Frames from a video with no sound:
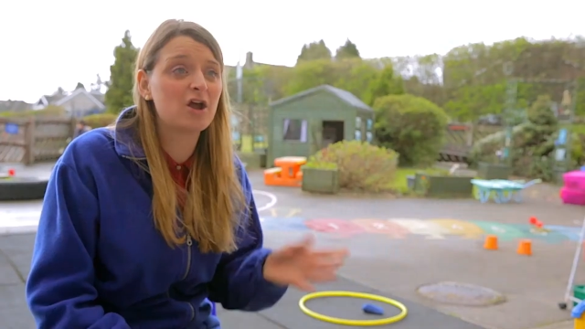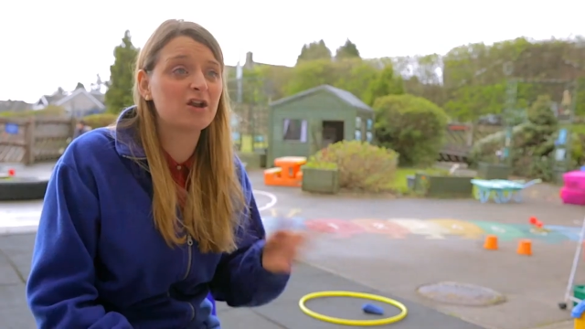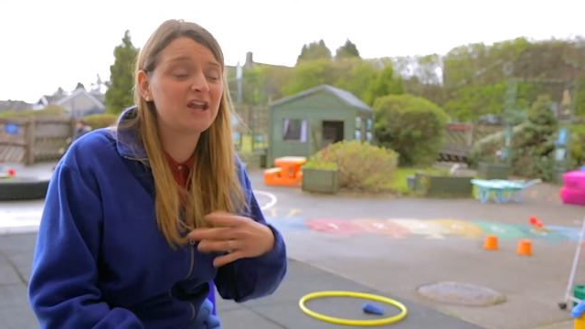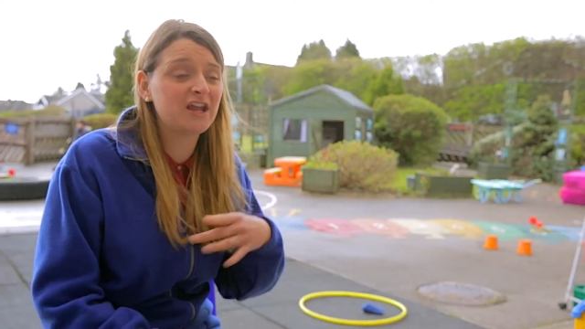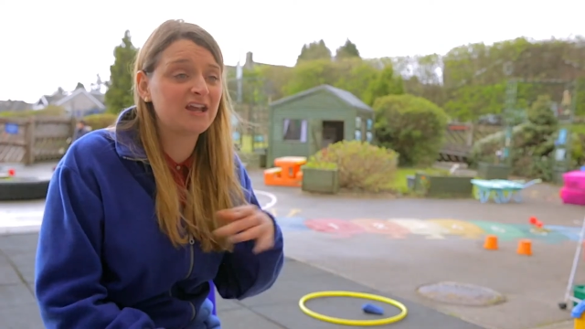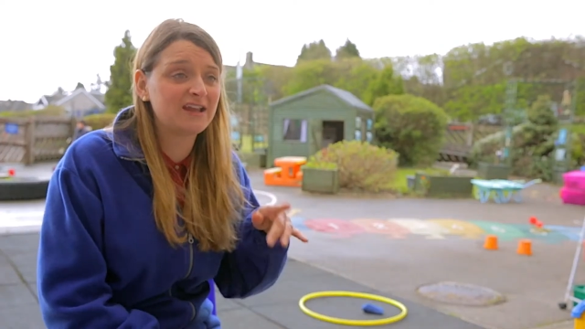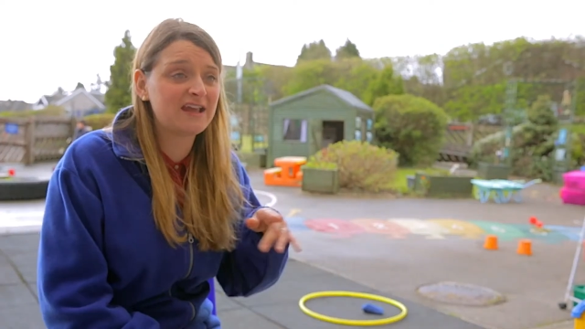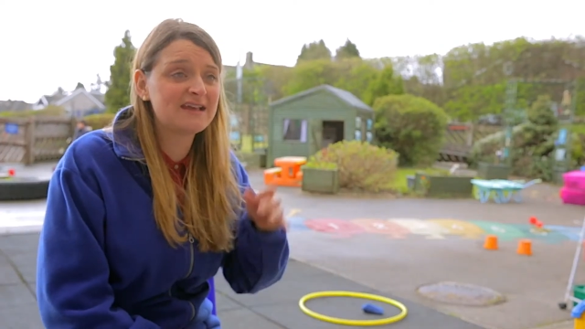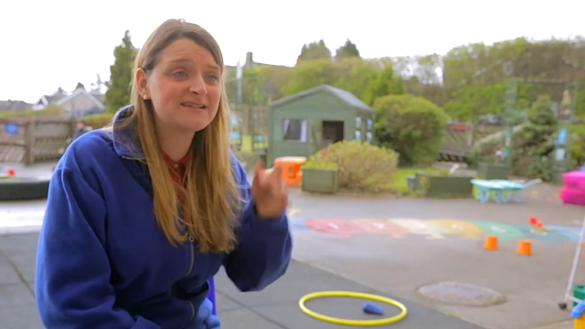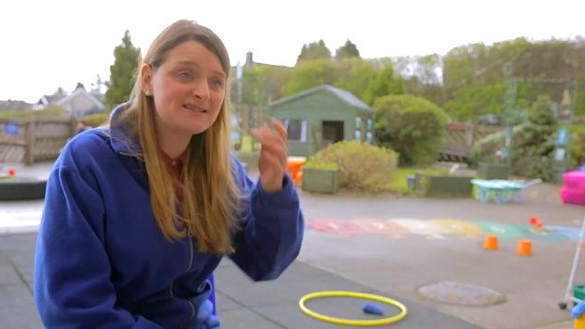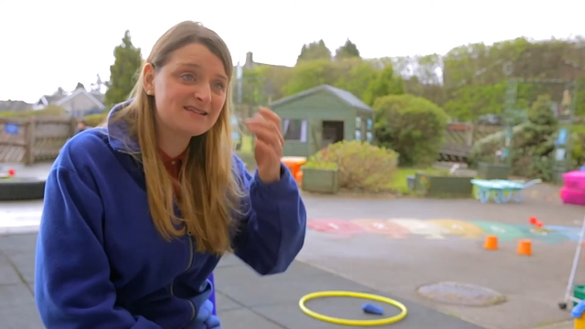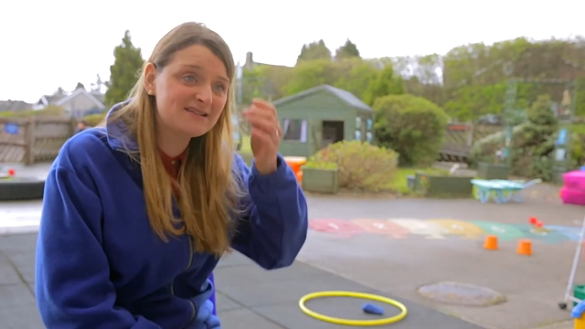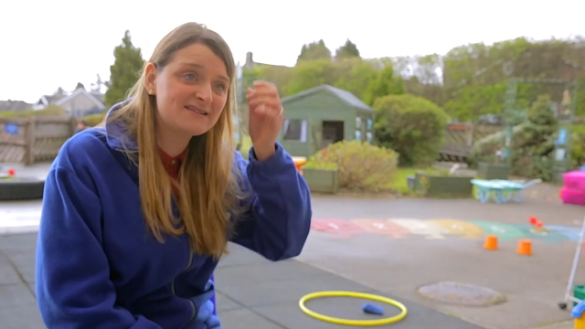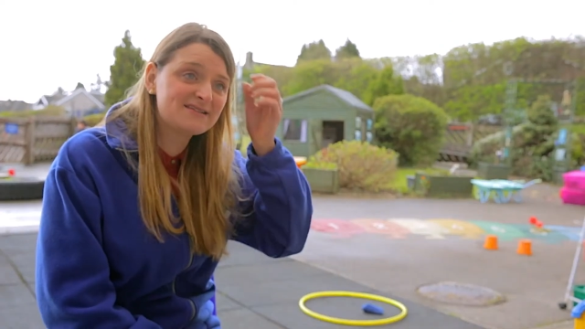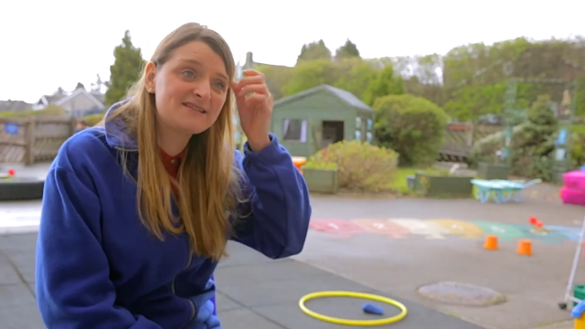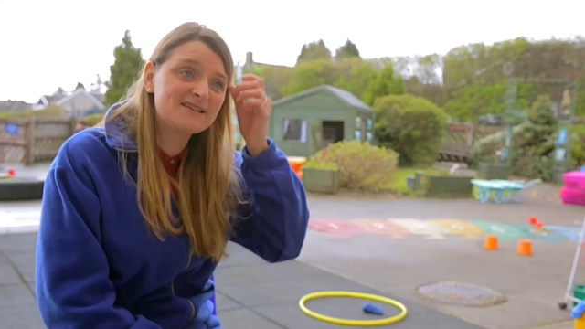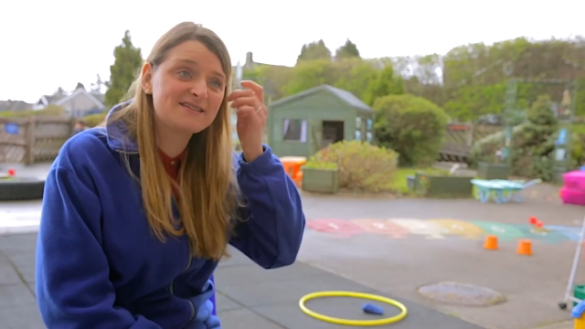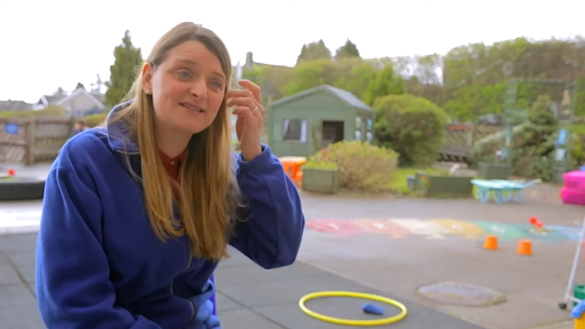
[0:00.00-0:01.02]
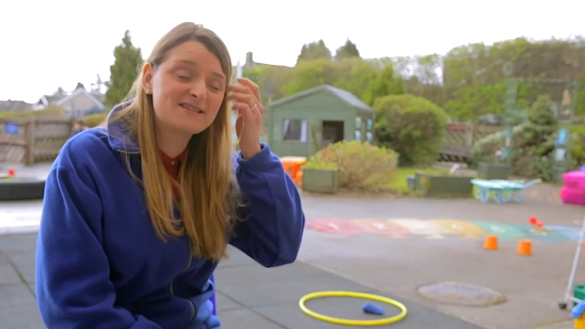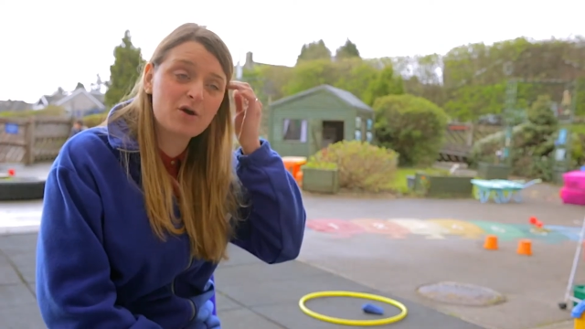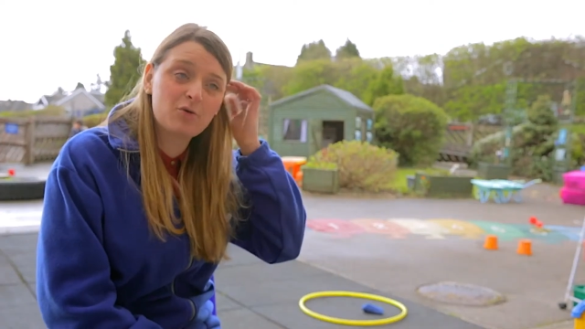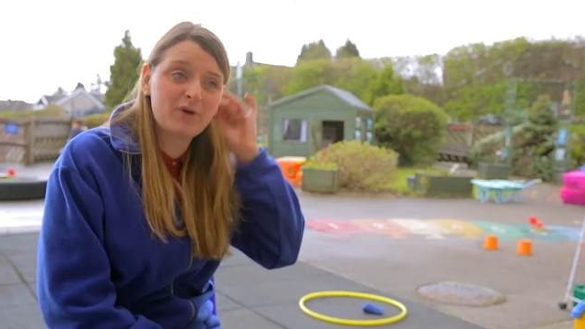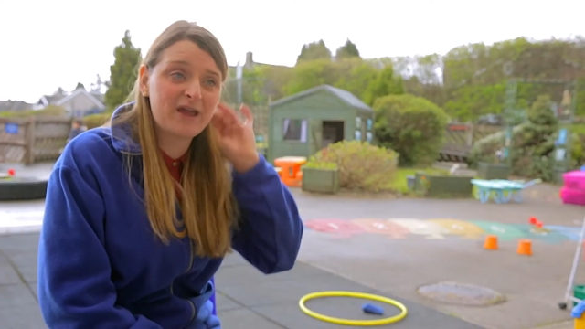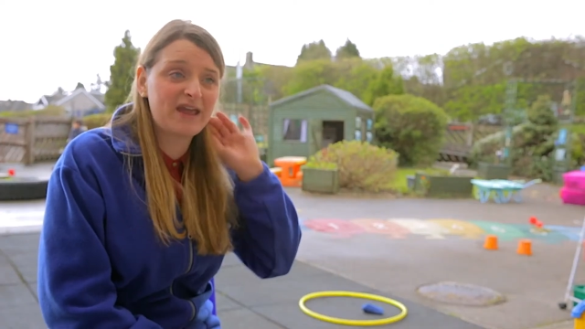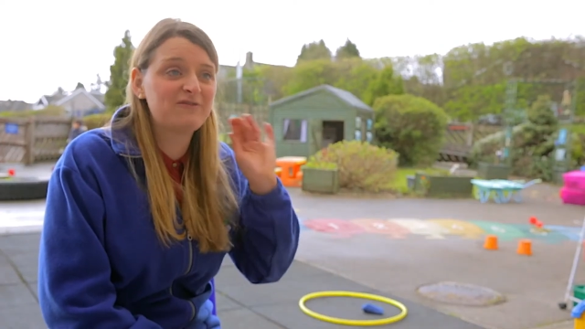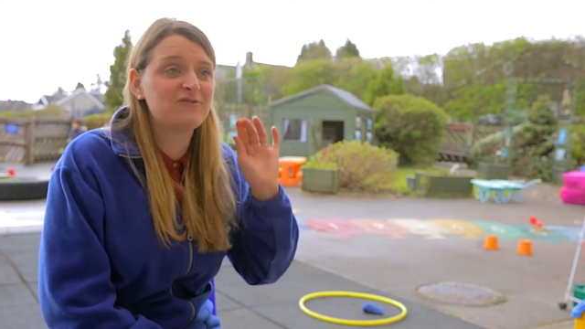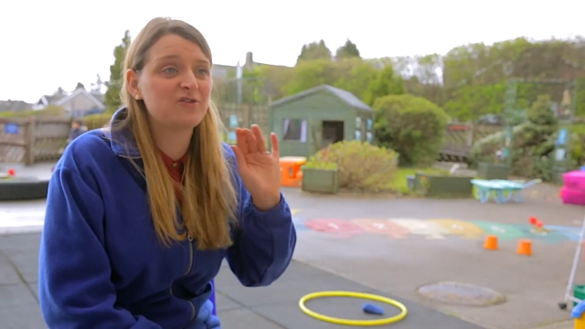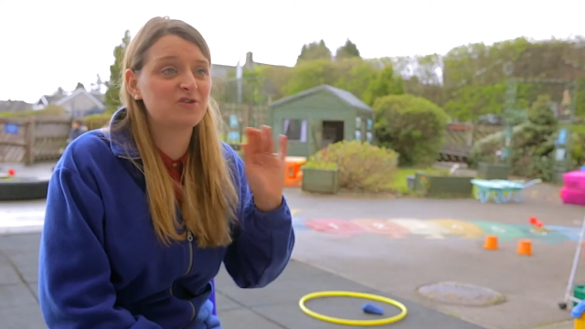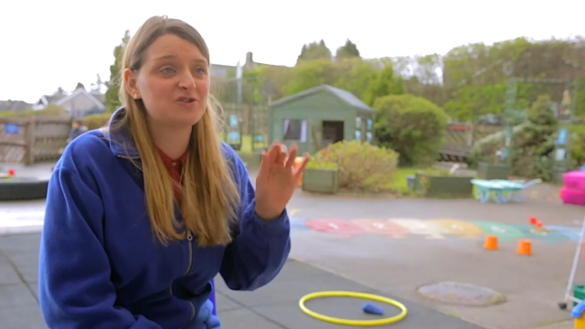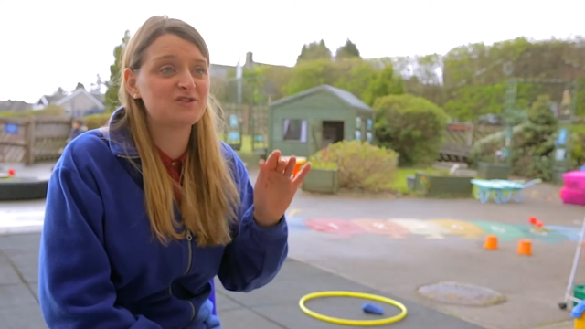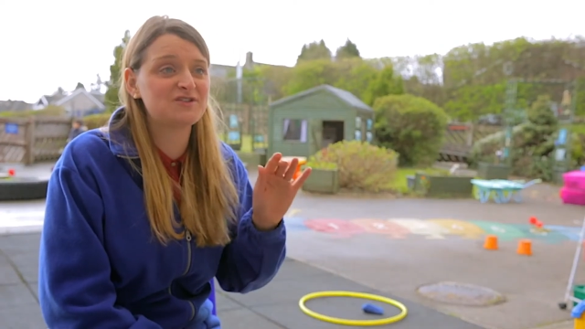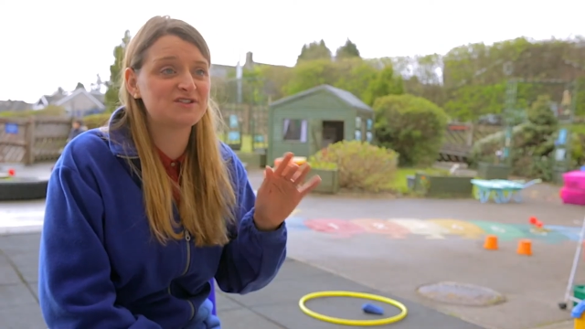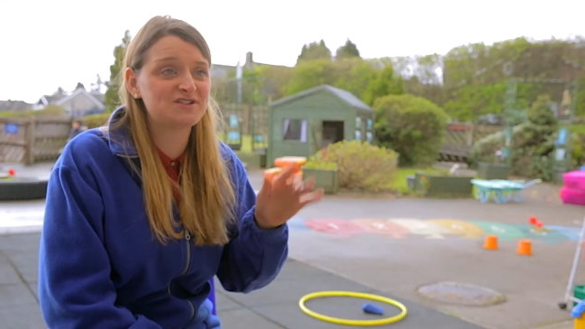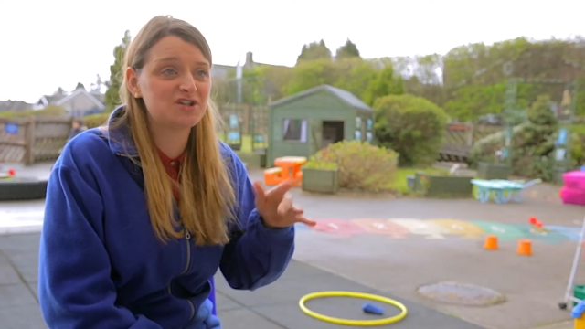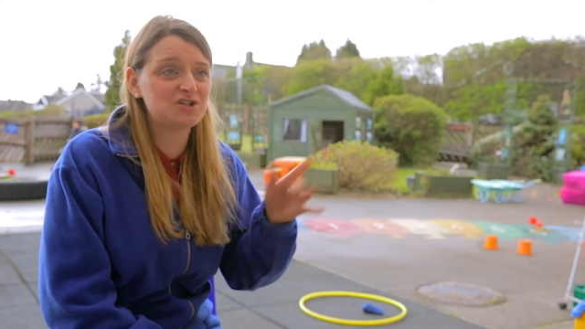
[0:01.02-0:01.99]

on Early Essence there's a way for us